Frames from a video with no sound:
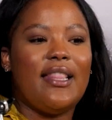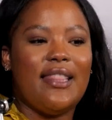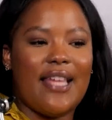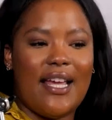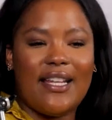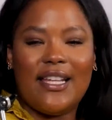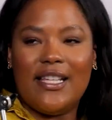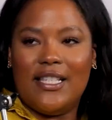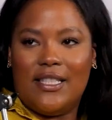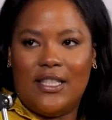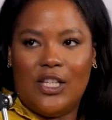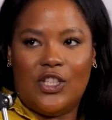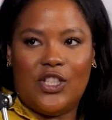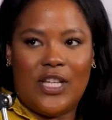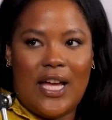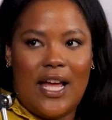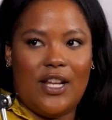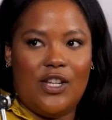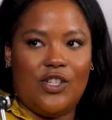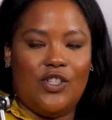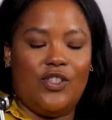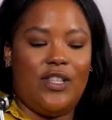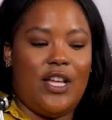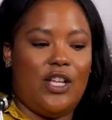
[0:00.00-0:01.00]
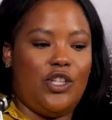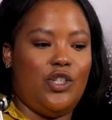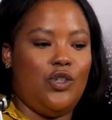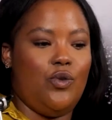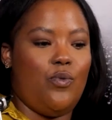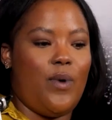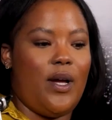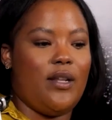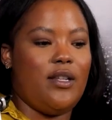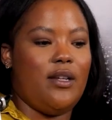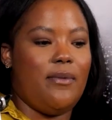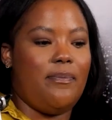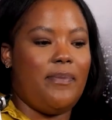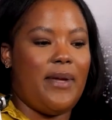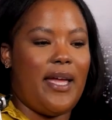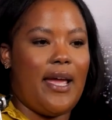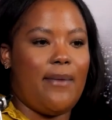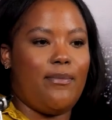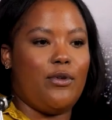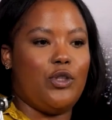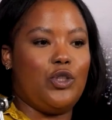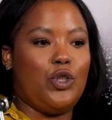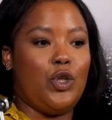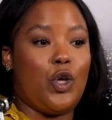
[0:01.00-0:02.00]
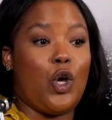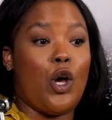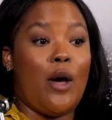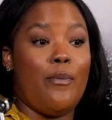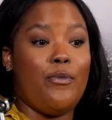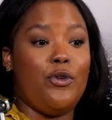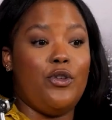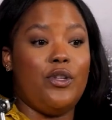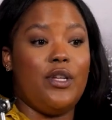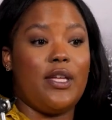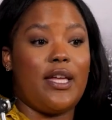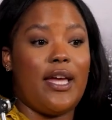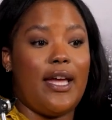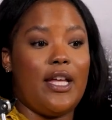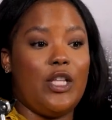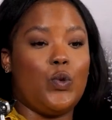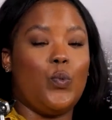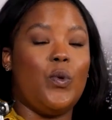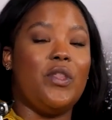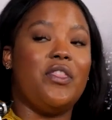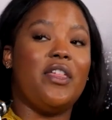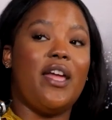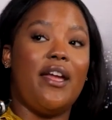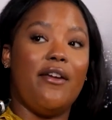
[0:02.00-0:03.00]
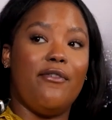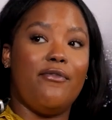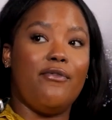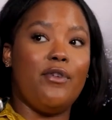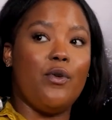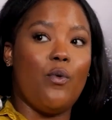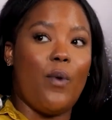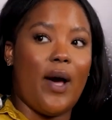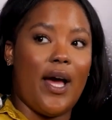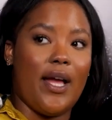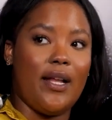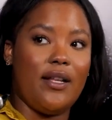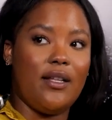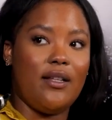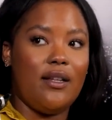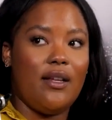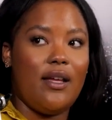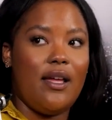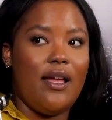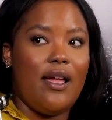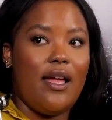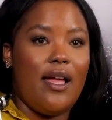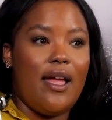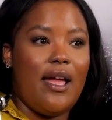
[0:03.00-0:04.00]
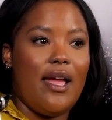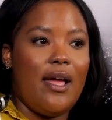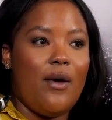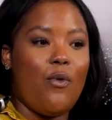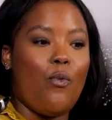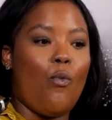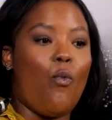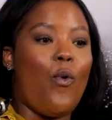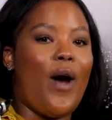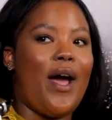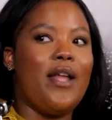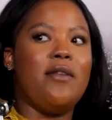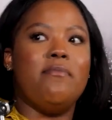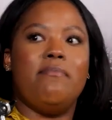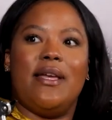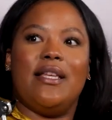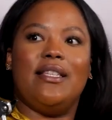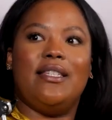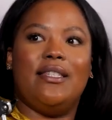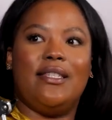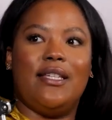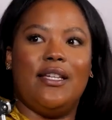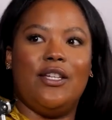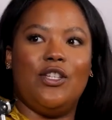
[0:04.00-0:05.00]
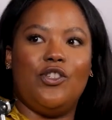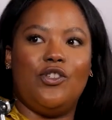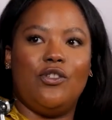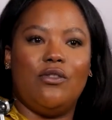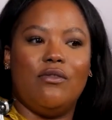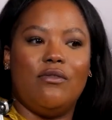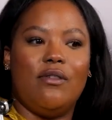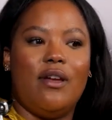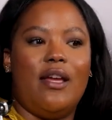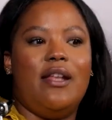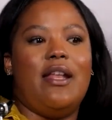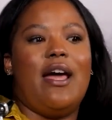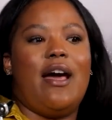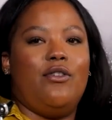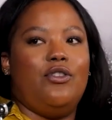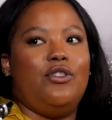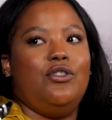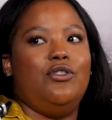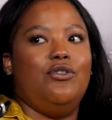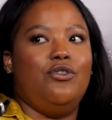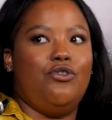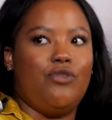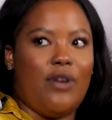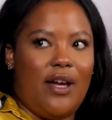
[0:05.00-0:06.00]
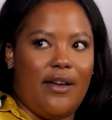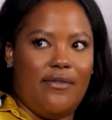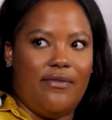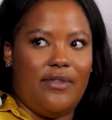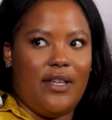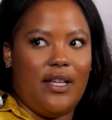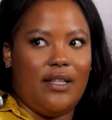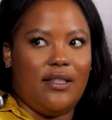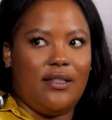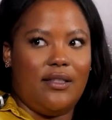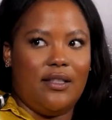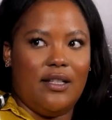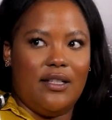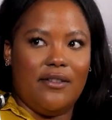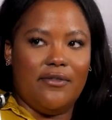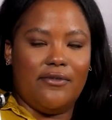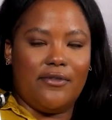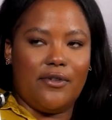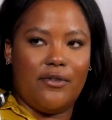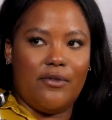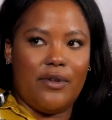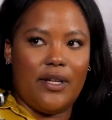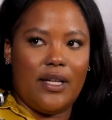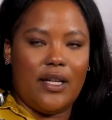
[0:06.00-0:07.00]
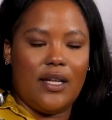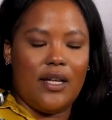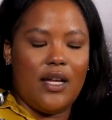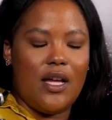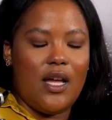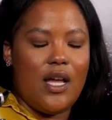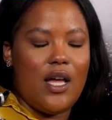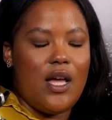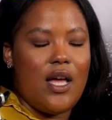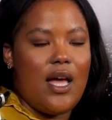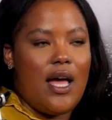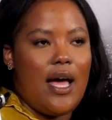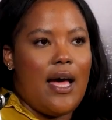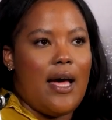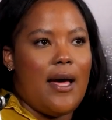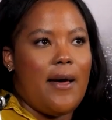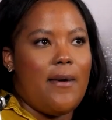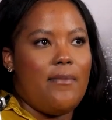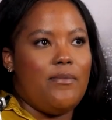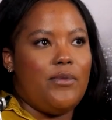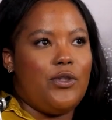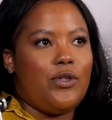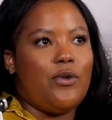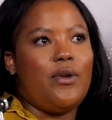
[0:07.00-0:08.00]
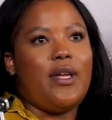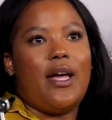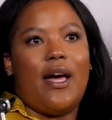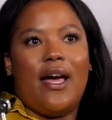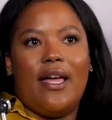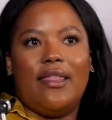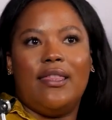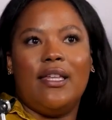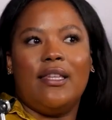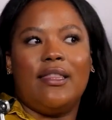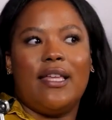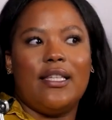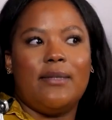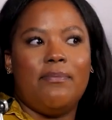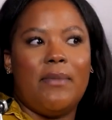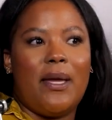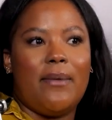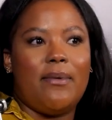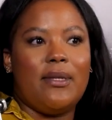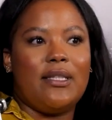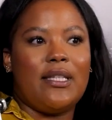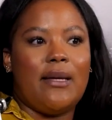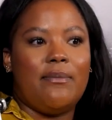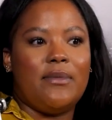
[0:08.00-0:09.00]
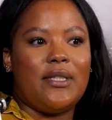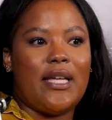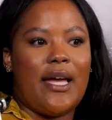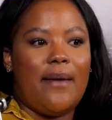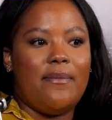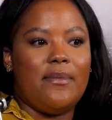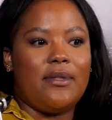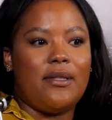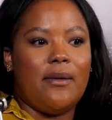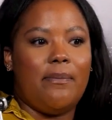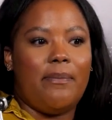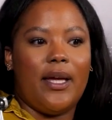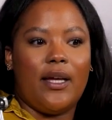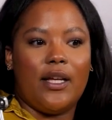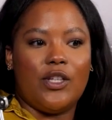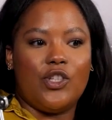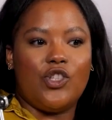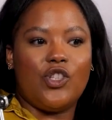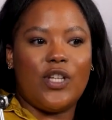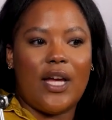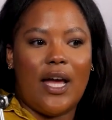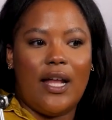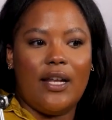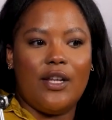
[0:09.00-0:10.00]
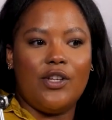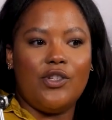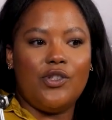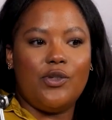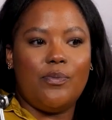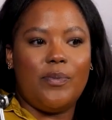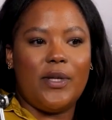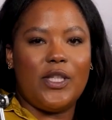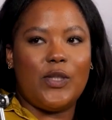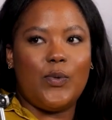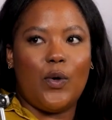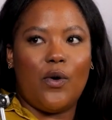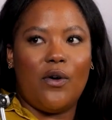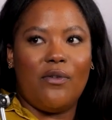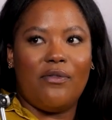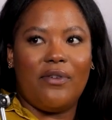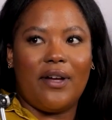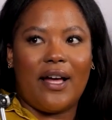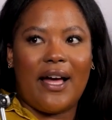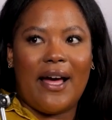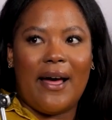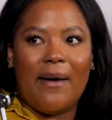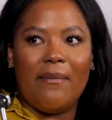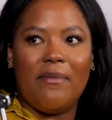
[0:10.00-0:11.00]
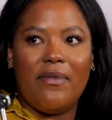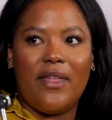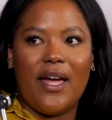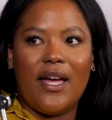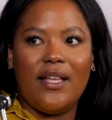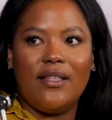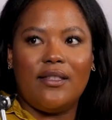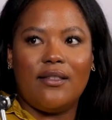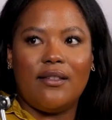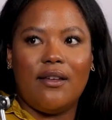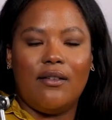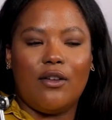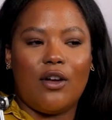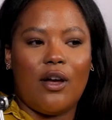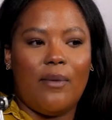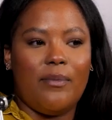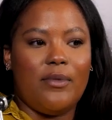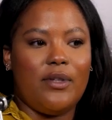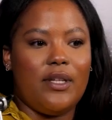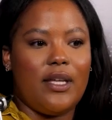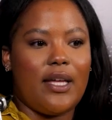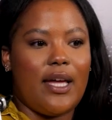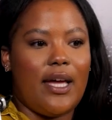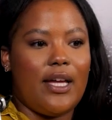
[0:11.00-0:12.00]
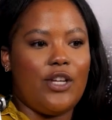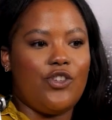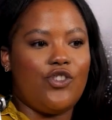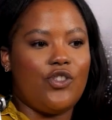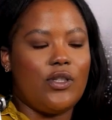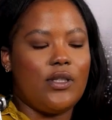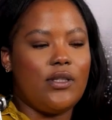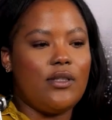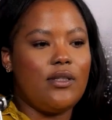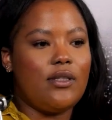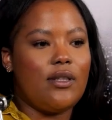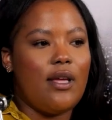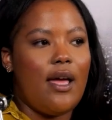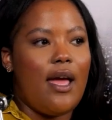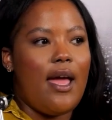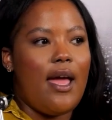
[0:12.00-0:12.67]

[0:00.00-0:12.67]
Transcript: that is the challenge, that you want to be able to communicate with everyone one message, and how do you drive that delivery. So yeah, I think that's maybe sometimes the biggest challenge, but we overcome that in communications.